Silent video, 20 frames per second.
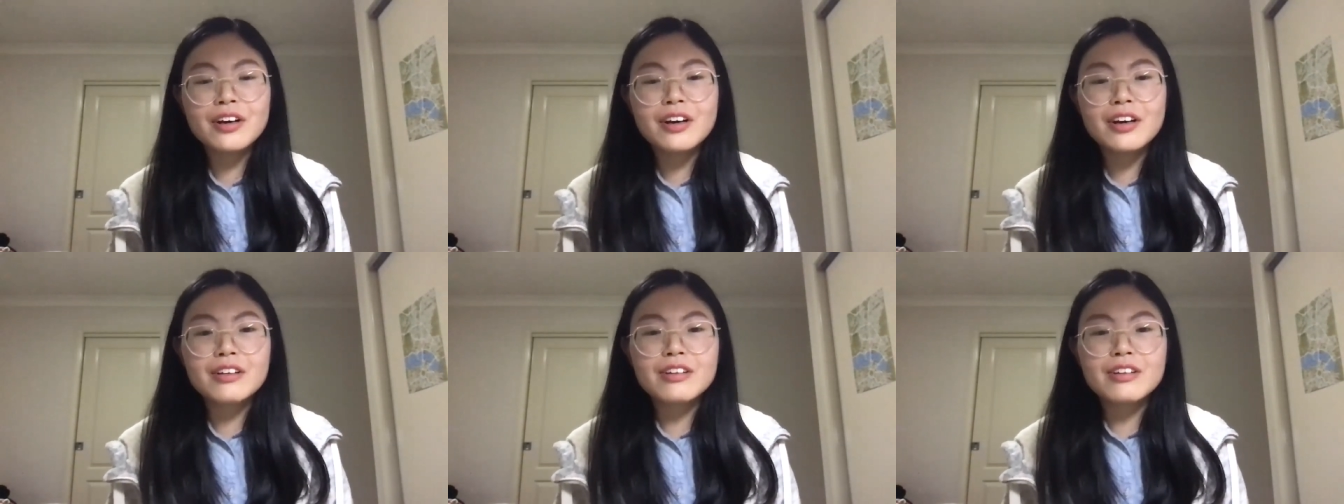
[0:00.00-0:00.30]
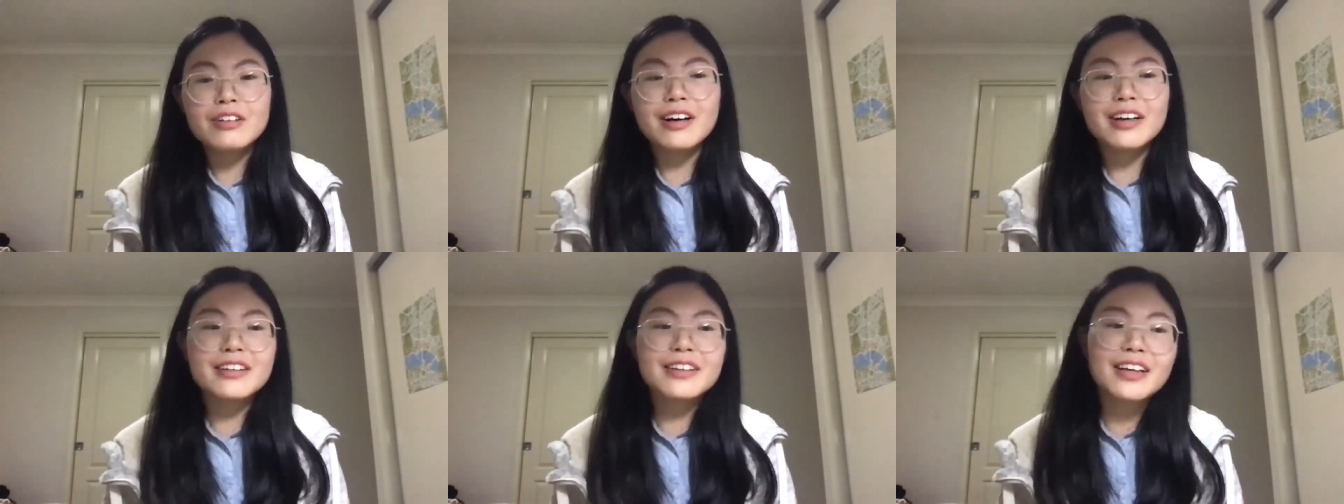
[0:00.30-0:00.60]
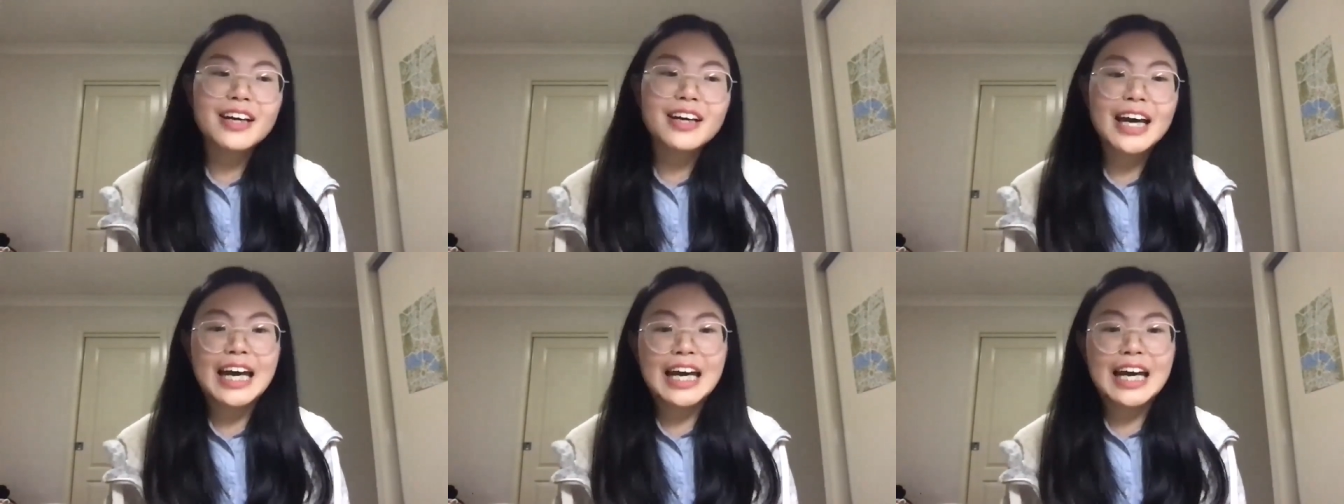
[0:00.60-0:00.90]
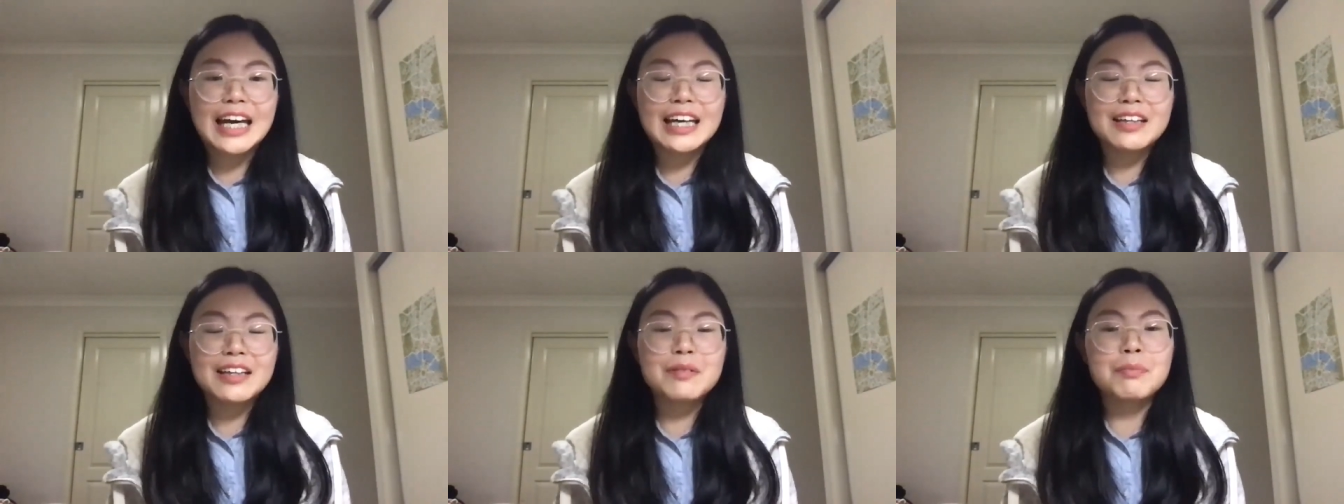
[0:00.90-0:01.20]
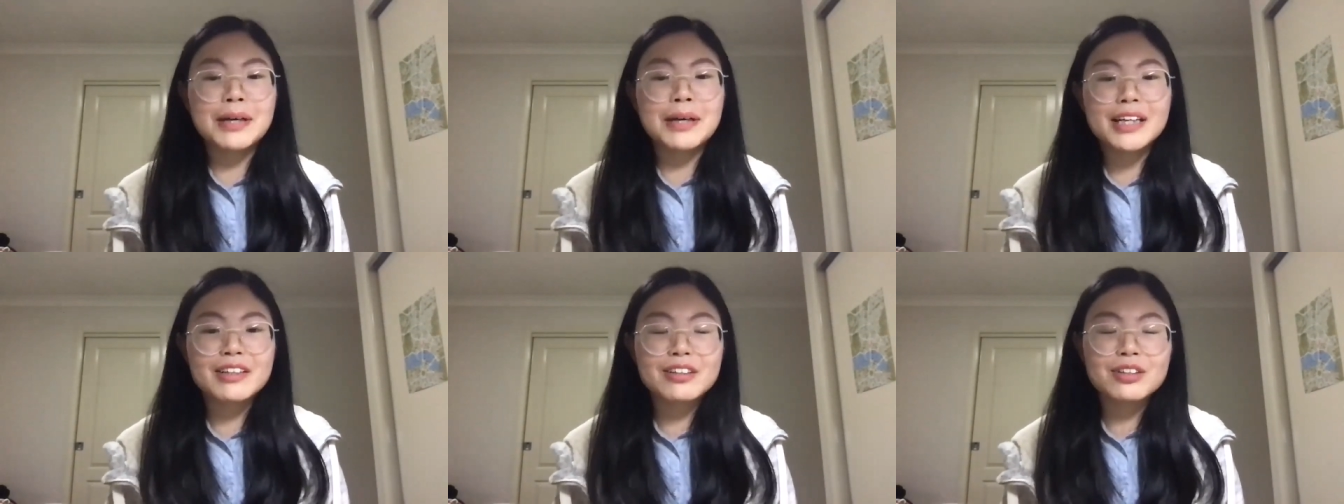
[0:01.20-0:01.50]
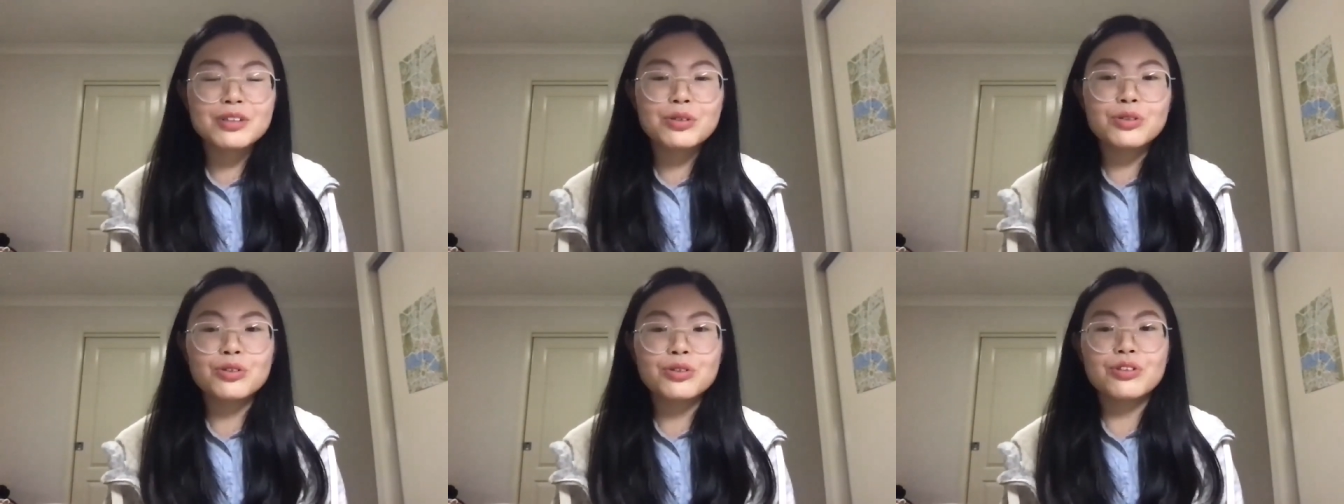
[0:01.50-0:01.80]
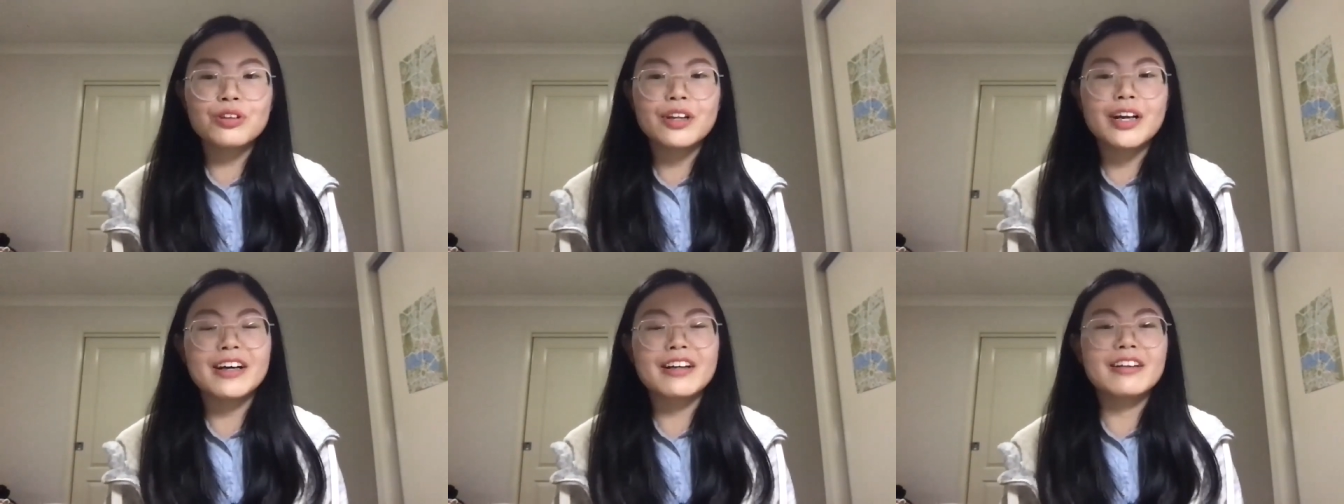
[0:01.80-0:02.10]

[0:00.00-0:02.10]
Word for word: So I think it's better to like